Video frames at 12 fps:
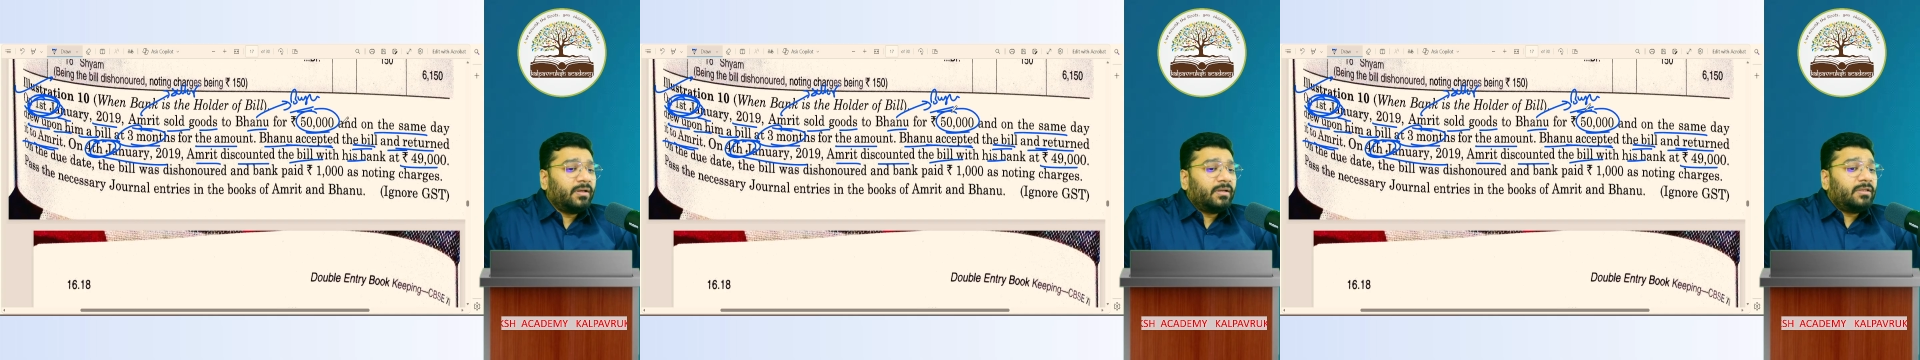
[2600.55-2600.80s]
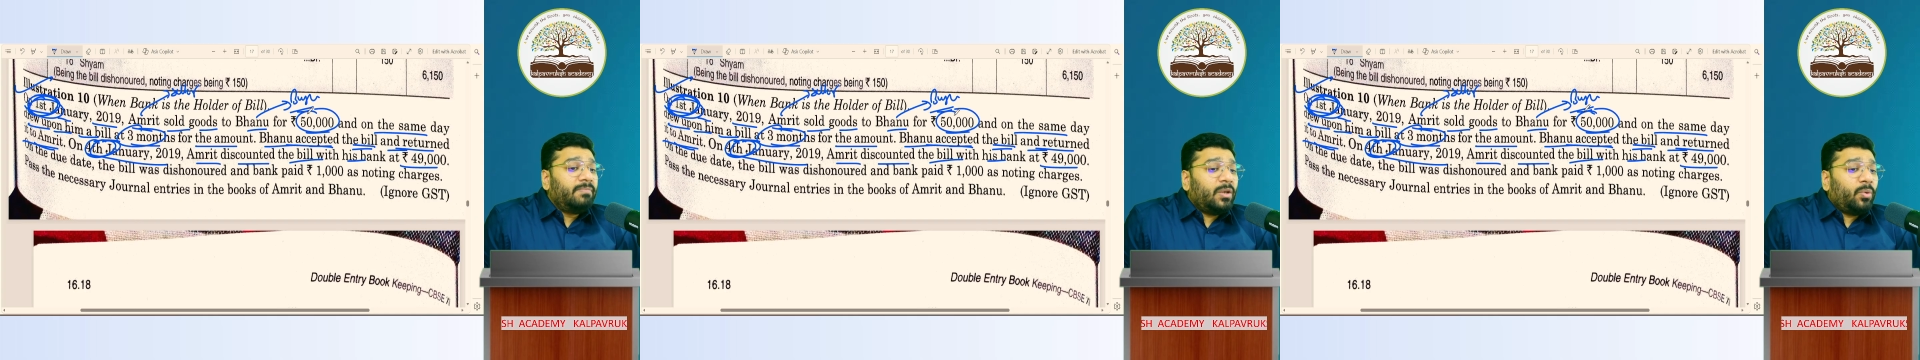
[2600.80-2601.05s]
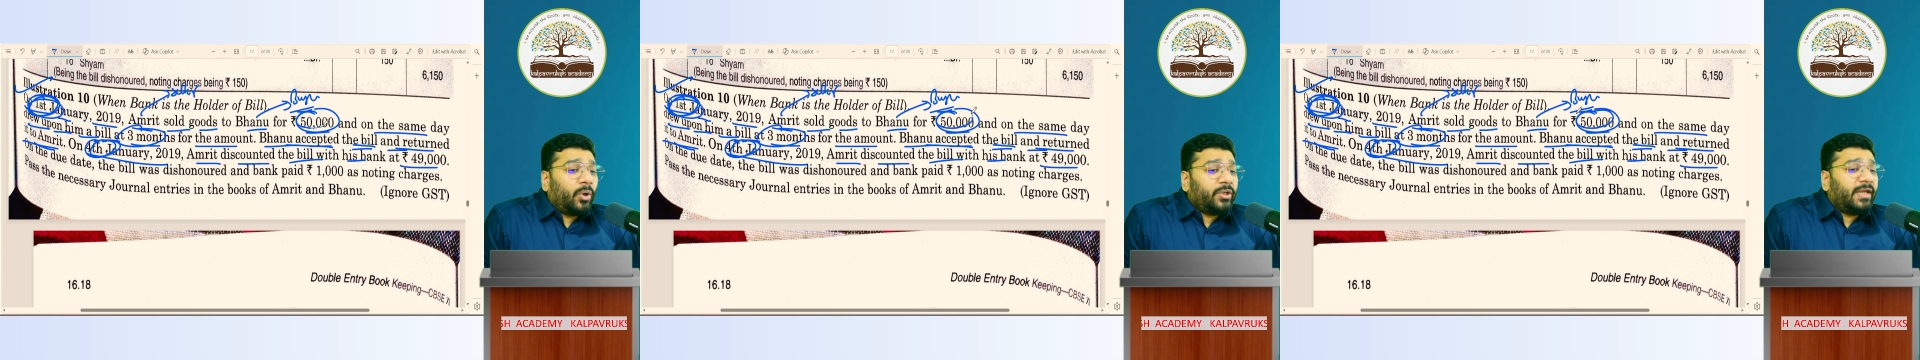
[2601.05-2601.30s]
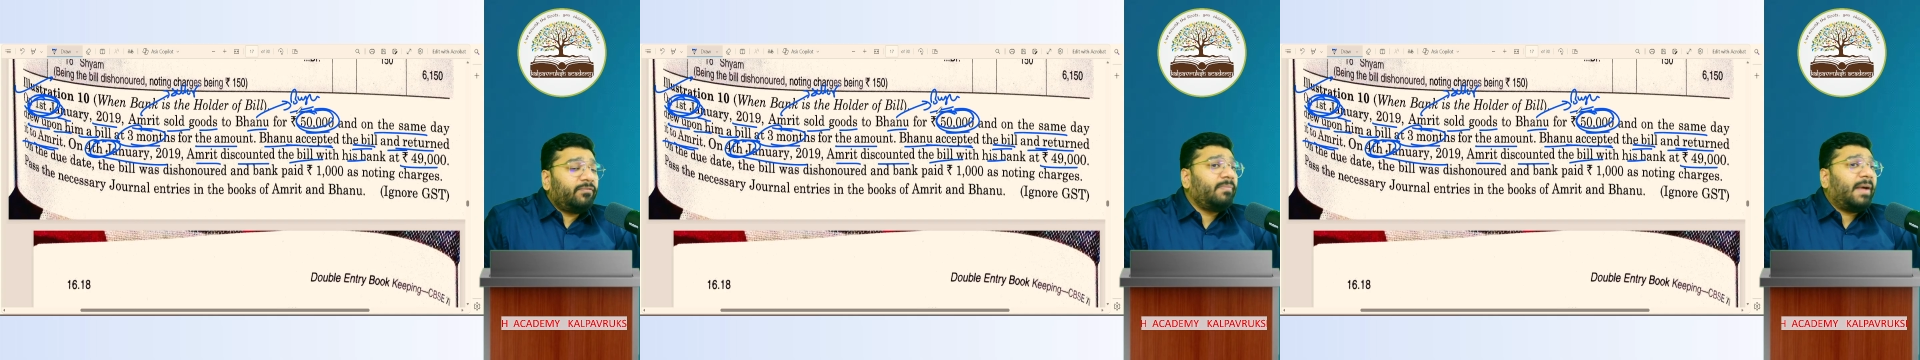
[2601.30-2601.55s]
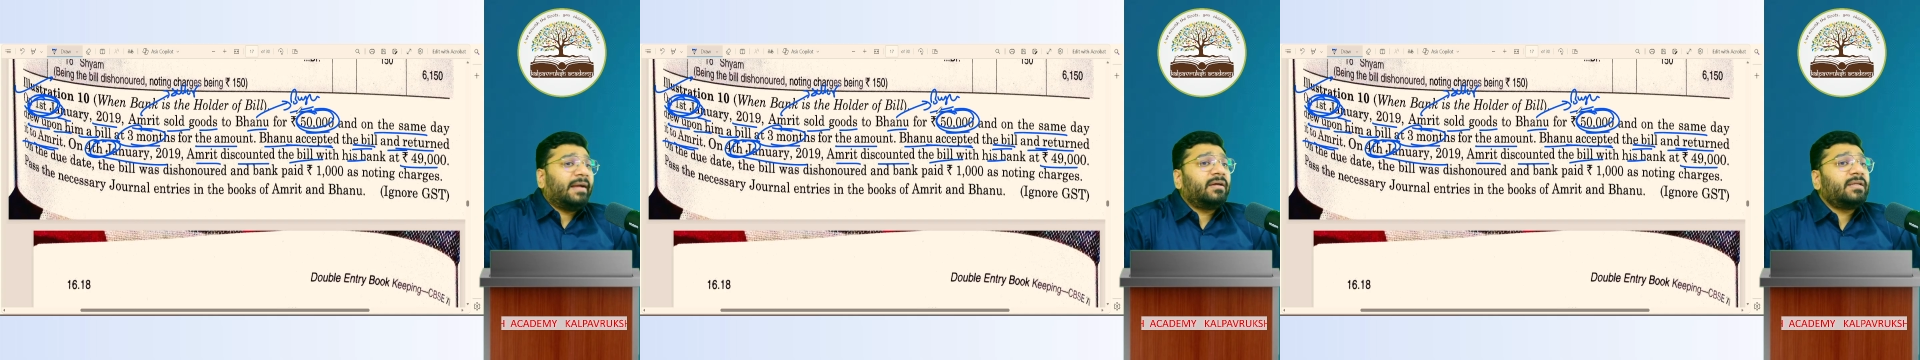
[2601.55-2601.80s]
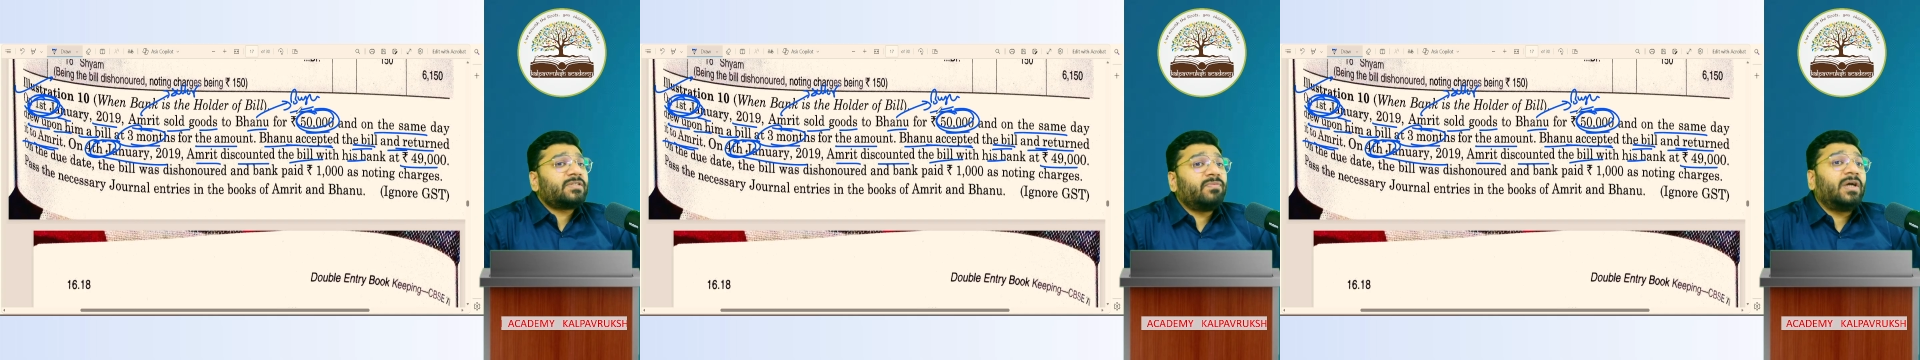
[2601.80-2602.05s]
The bill what you give to banker
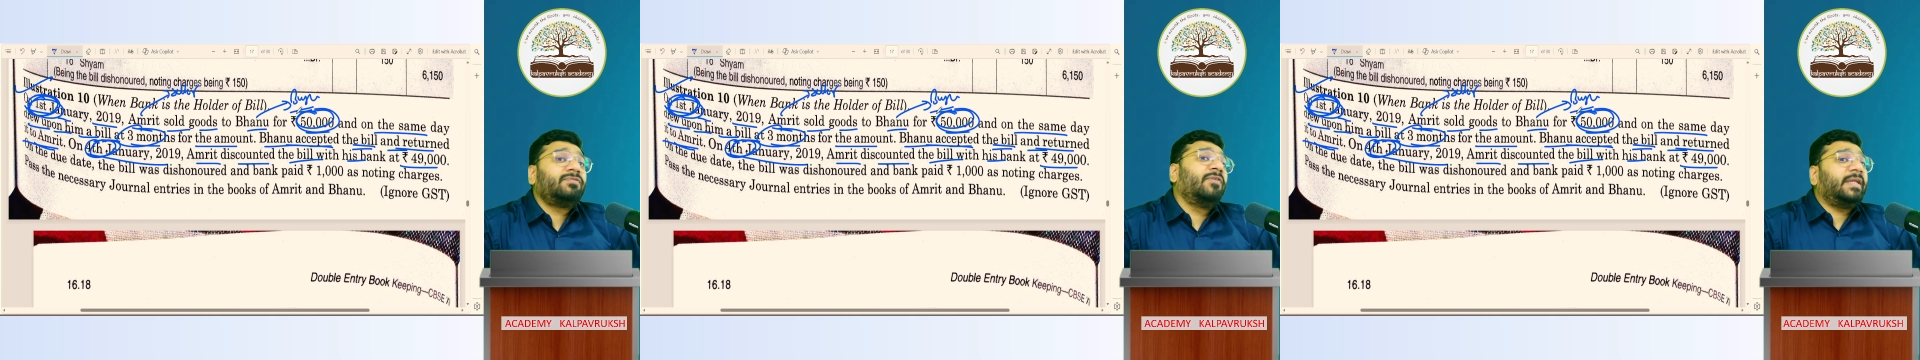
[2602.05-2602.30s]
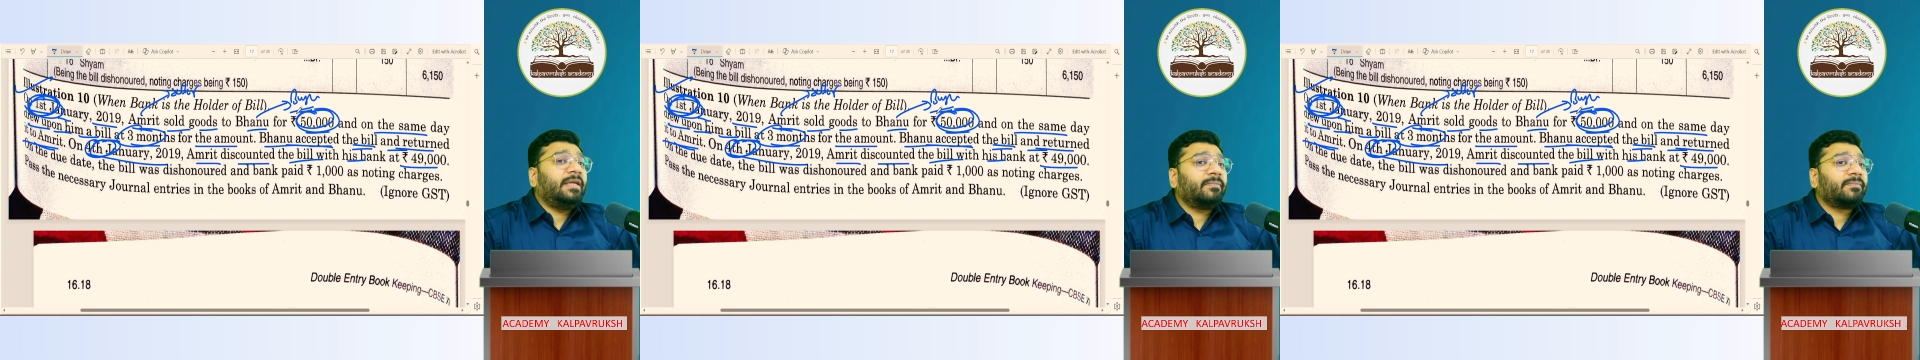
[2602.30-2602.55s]
is worth 50.